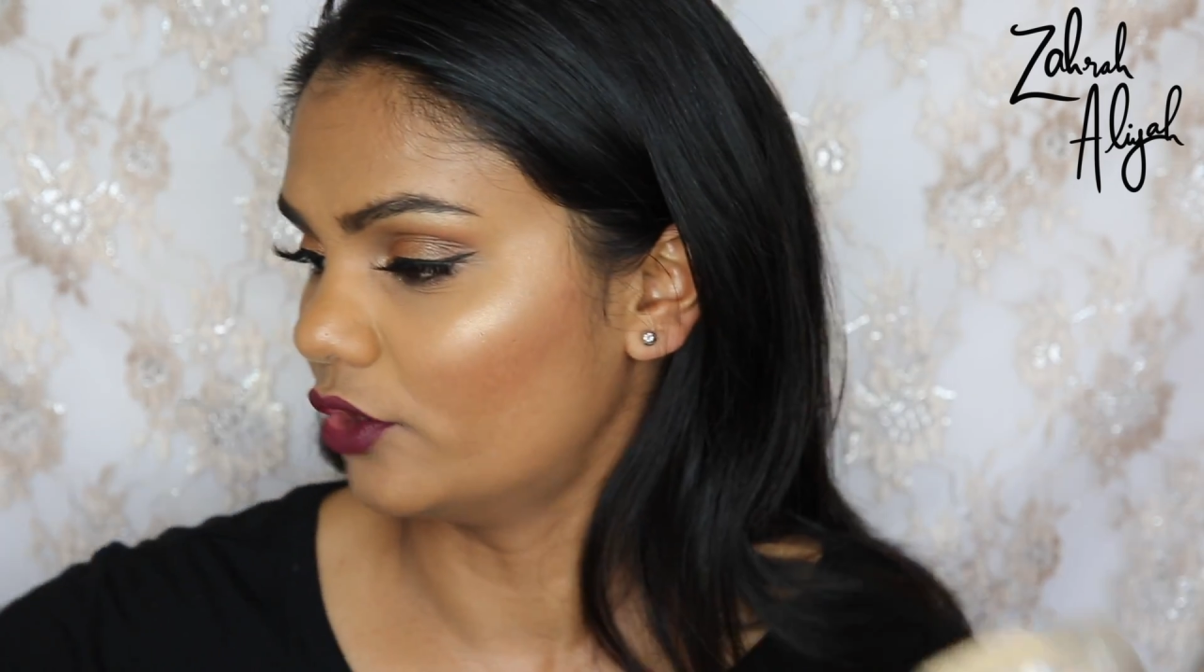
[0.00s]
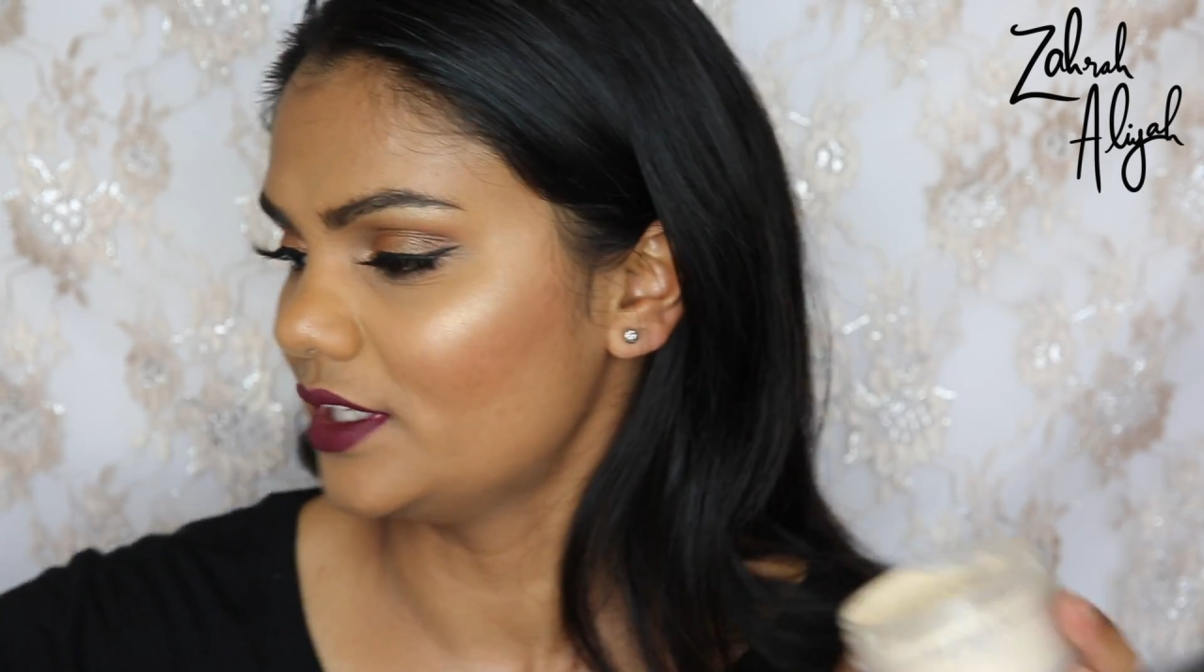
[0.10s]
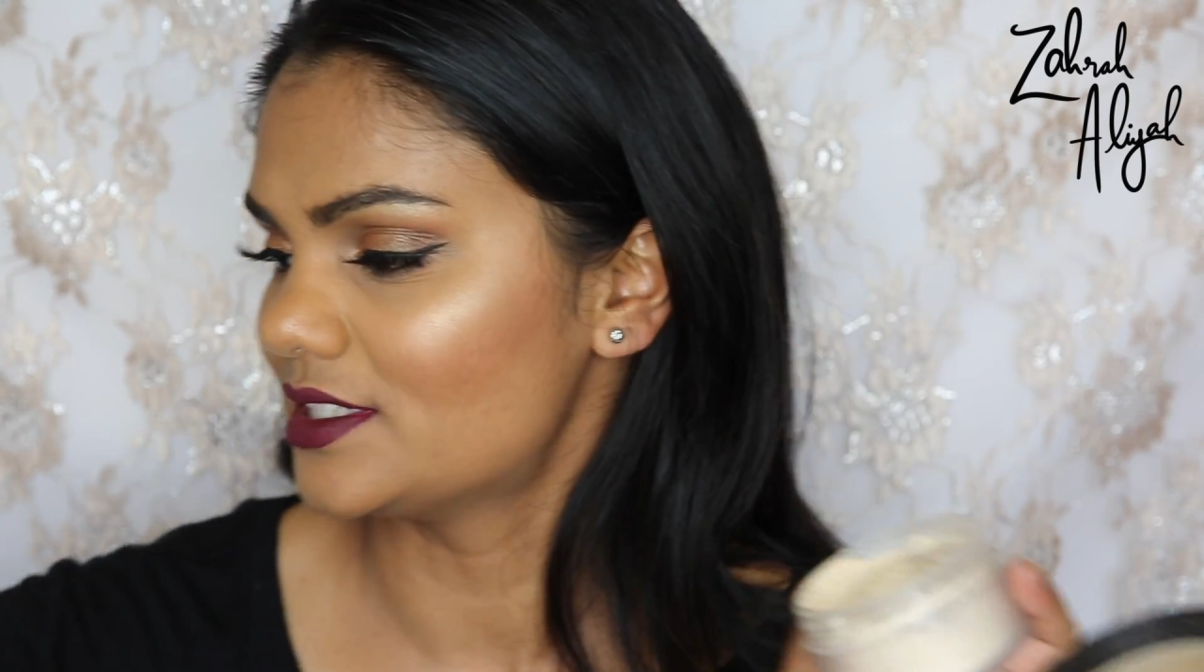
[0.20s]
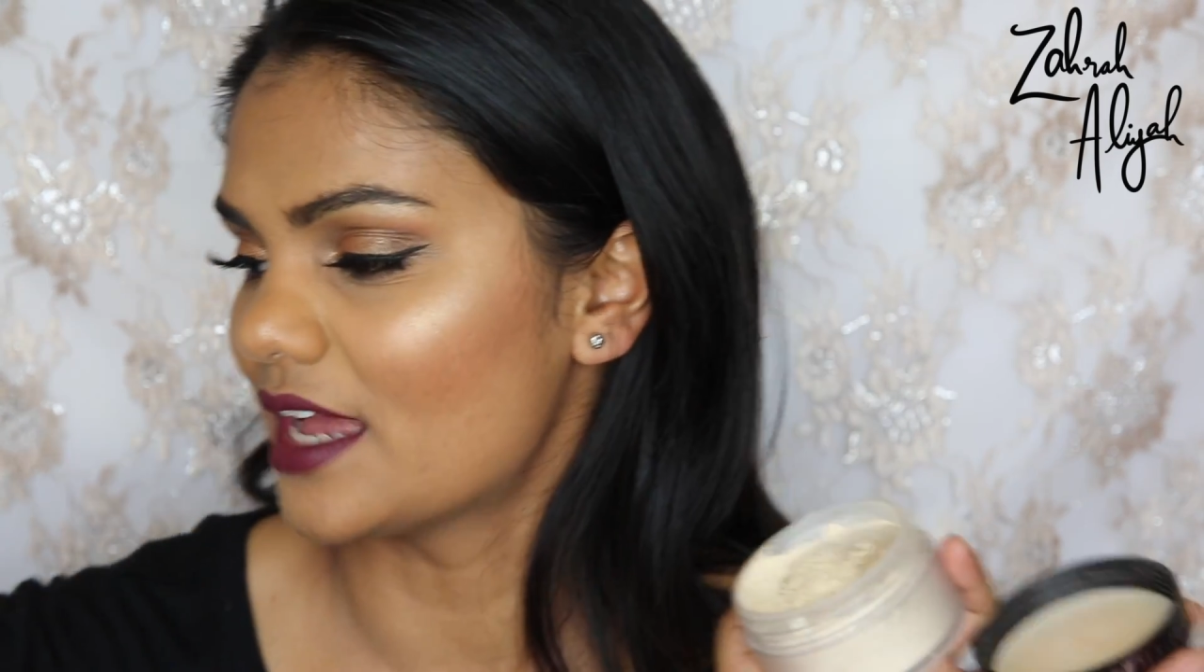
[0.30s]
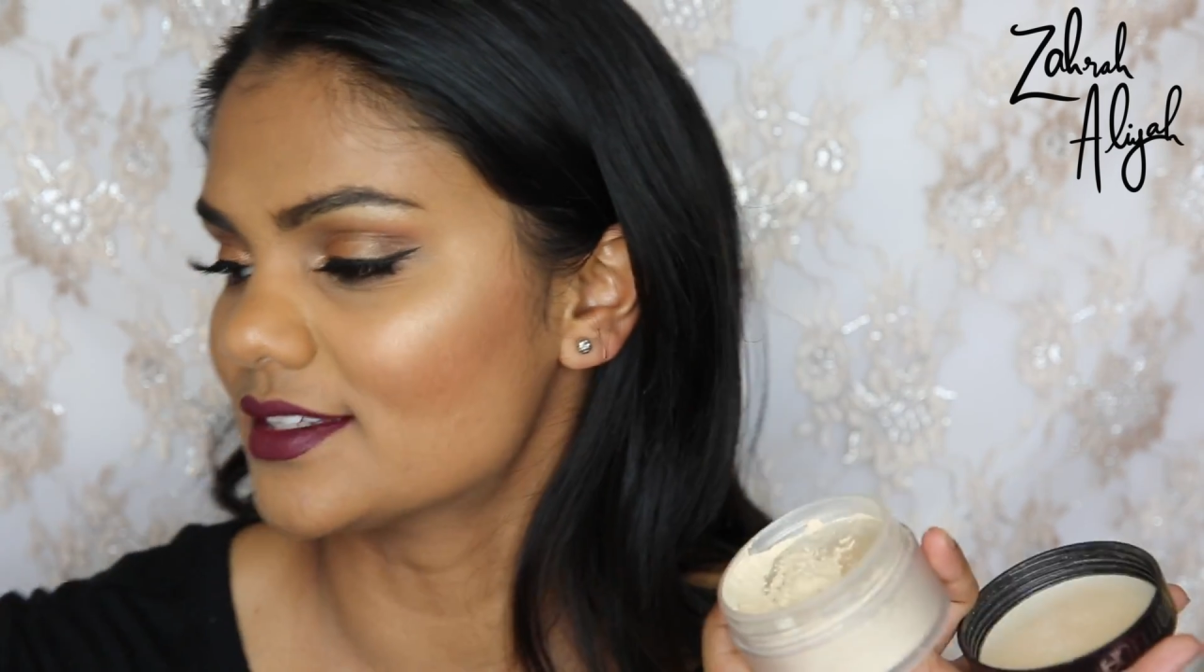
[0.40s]

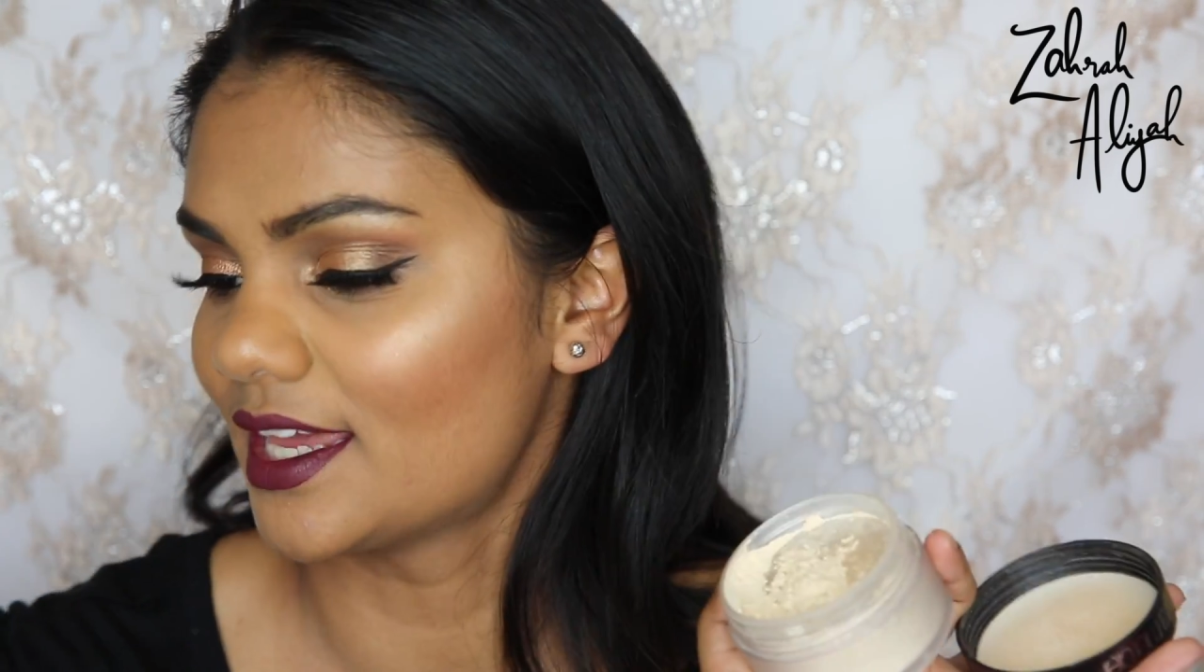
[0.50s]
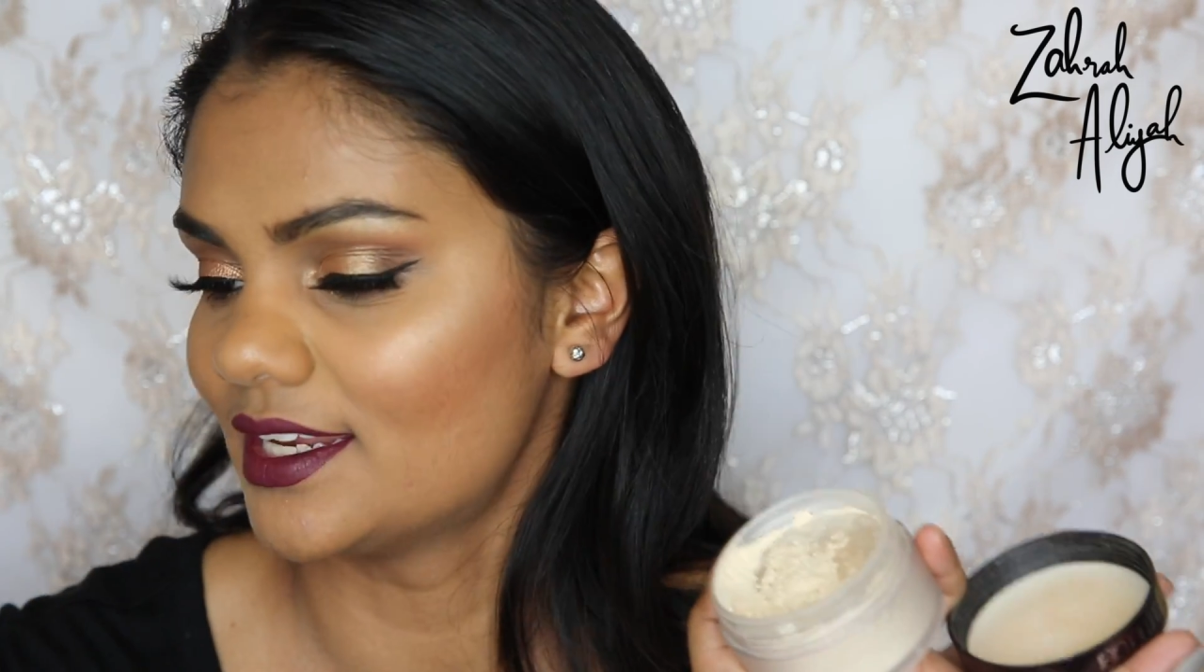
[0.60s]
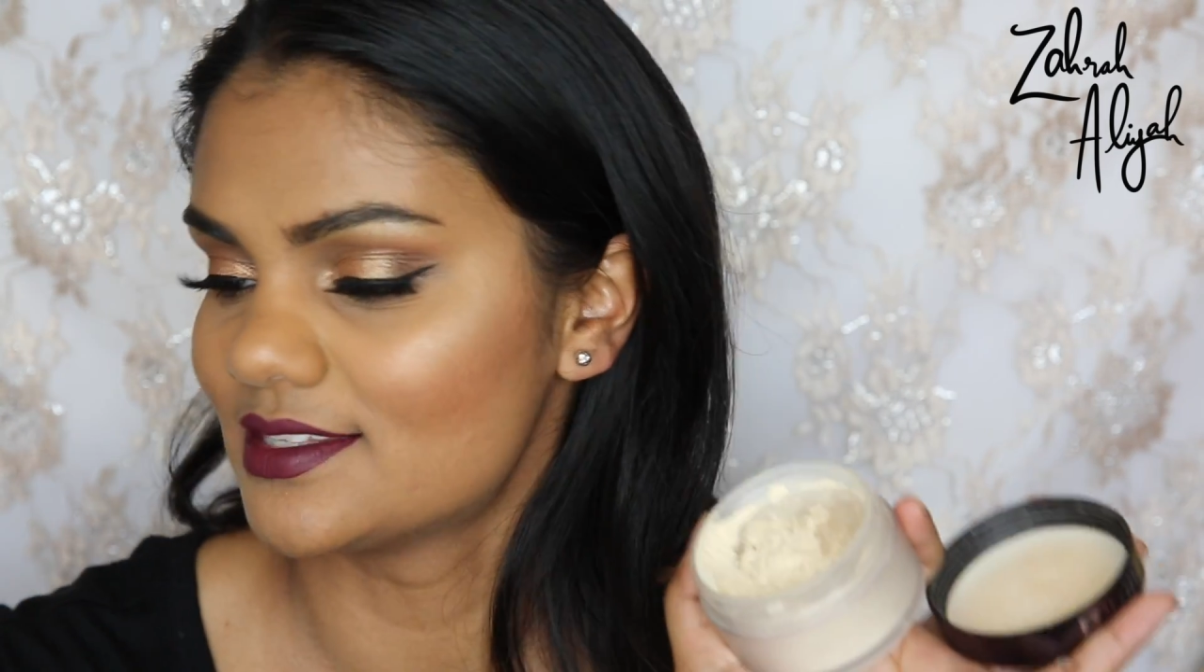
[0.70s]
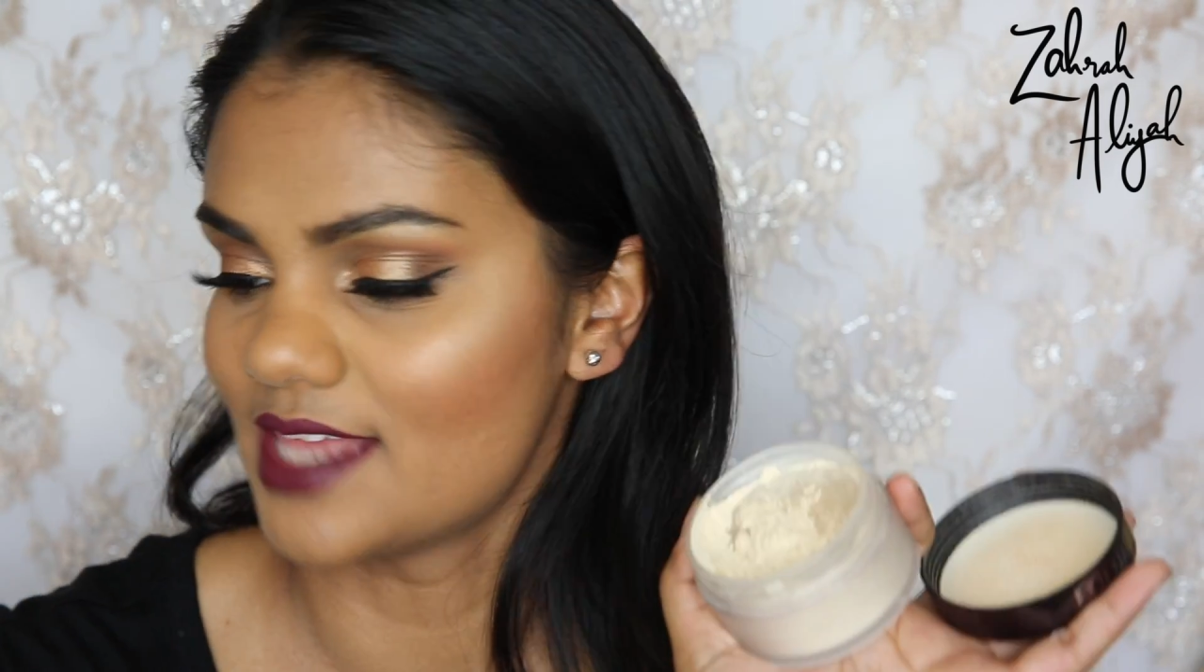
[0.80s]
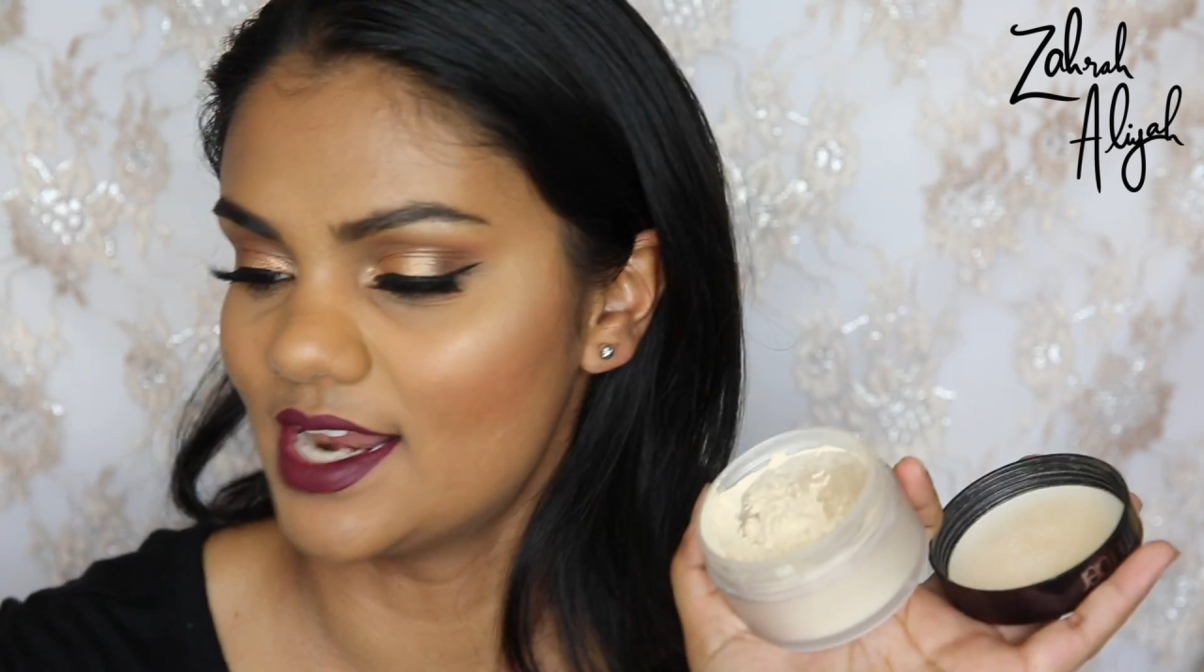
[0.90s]
Only downside
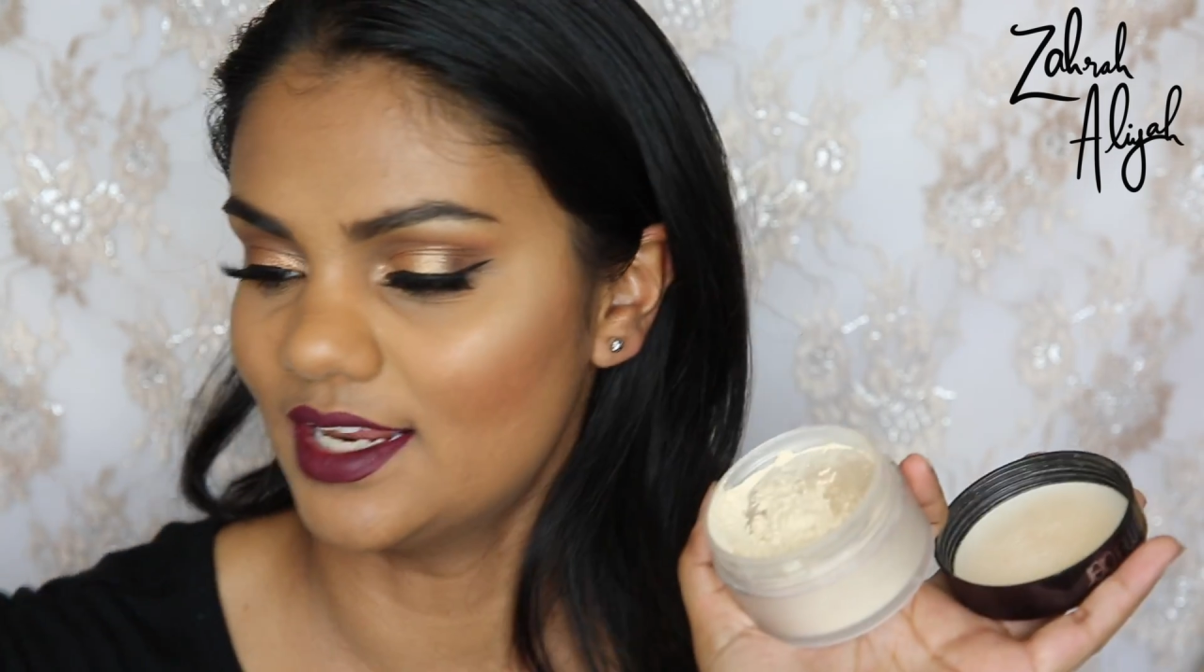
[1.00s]
is that